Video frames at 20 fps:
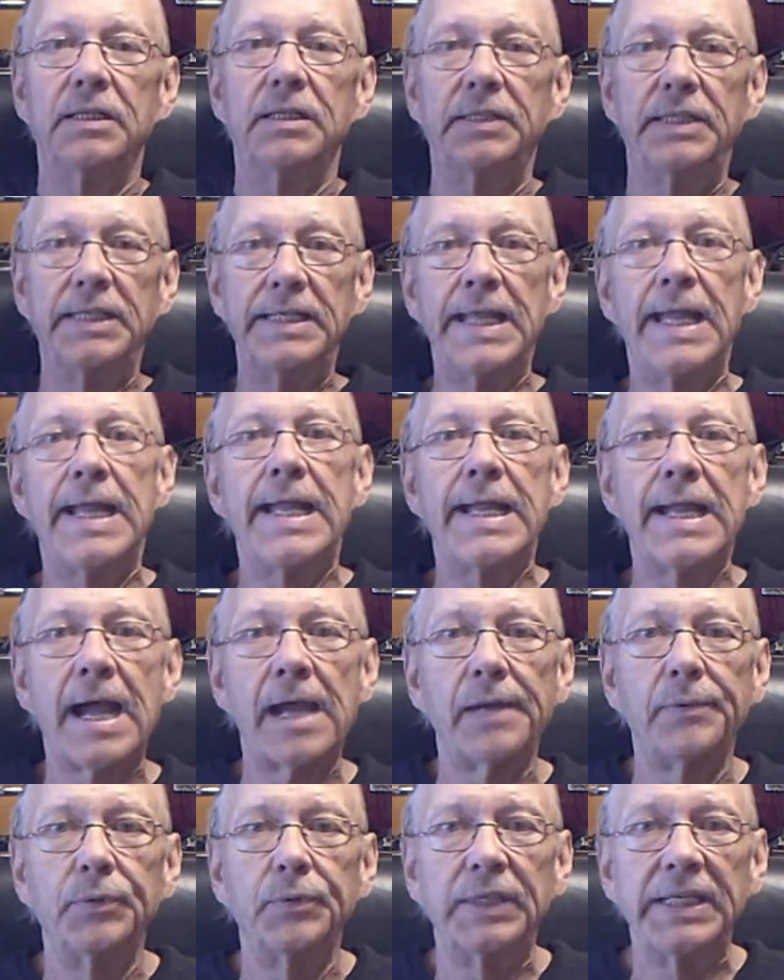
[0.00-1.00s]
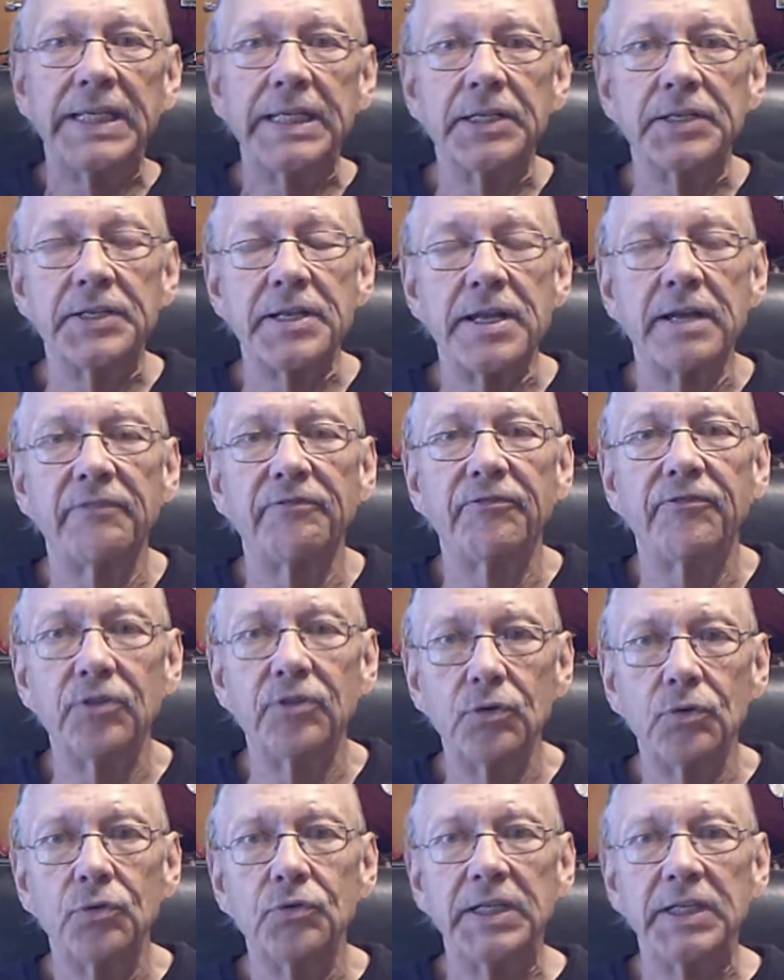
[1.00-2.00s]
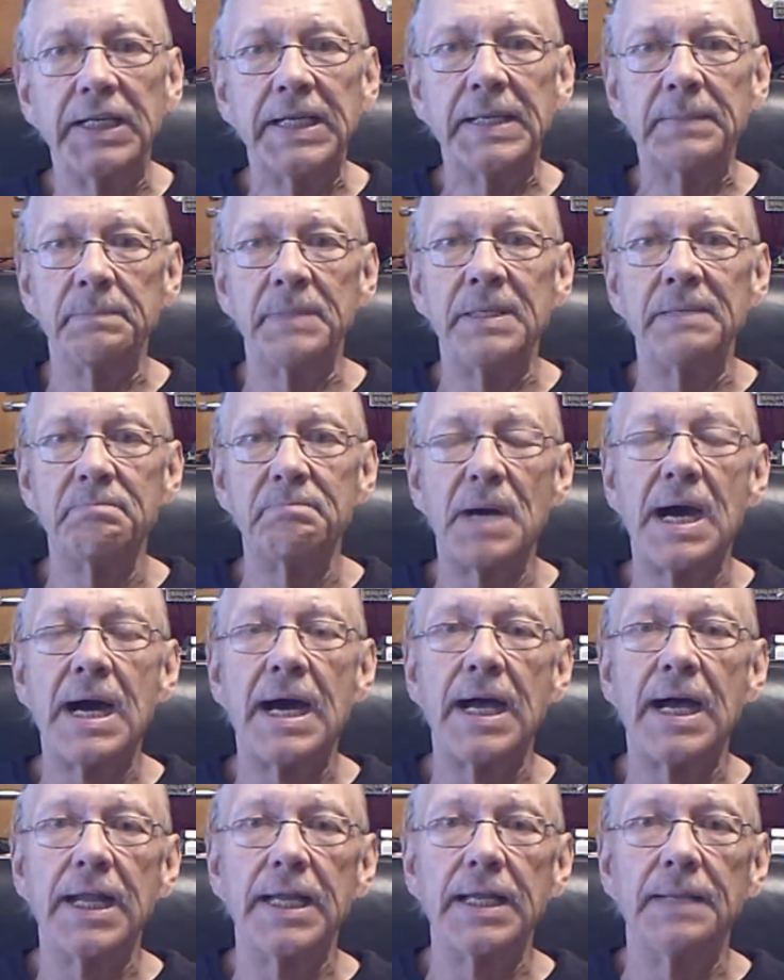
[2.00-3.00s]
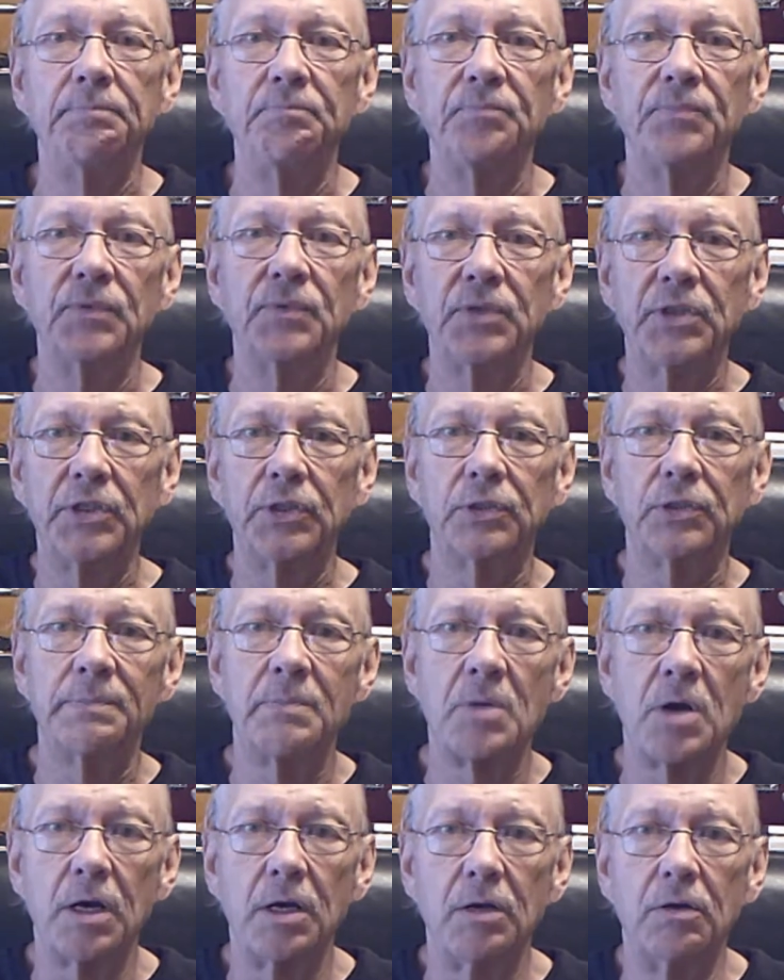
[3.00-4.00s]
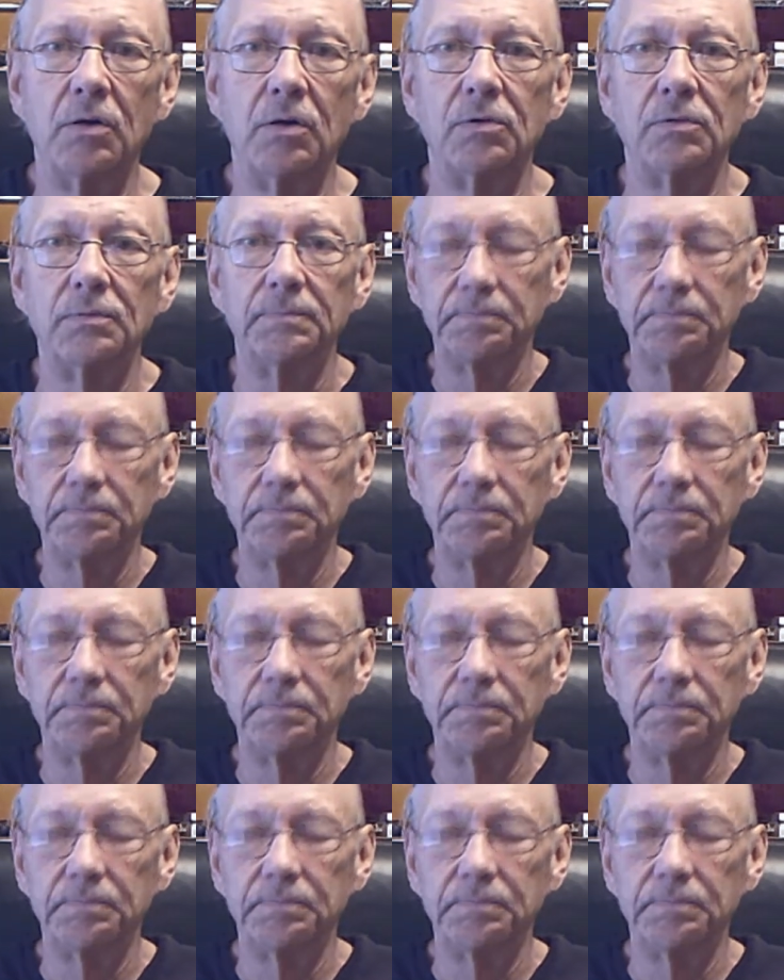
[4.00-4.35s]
Today I will eat enough food to get me by till tomorrow,